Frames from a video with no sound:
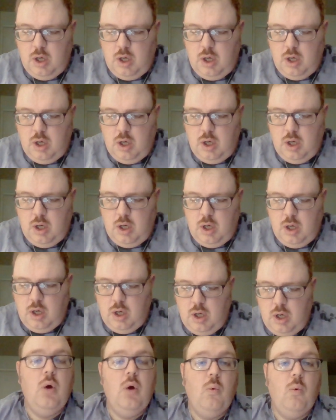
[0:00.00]
All right.
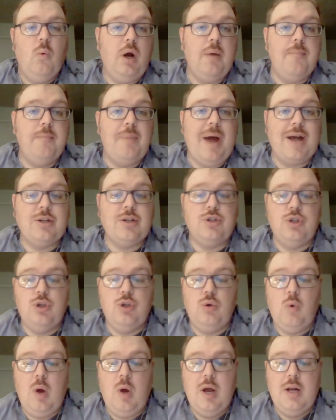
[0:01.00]
Welcome back
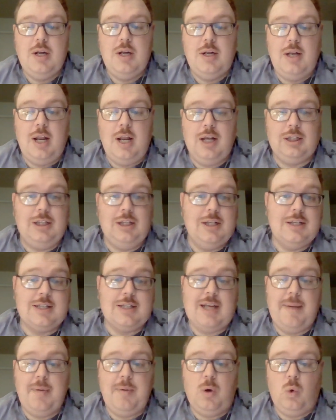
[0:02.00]
to Nick Lent's
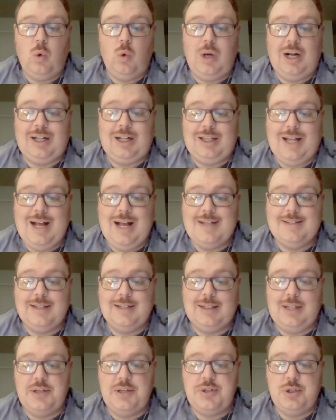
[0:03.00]
Comic Corner
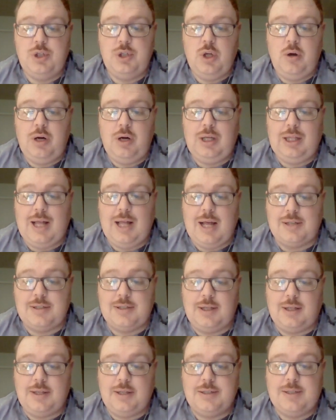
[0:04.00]
Classic Lesson Non
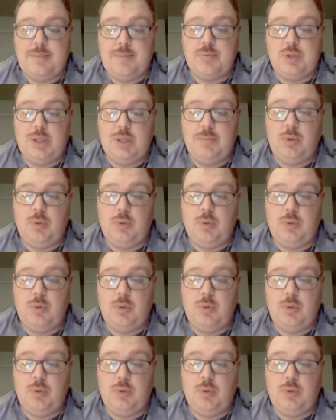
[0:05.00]
Classic. This episode number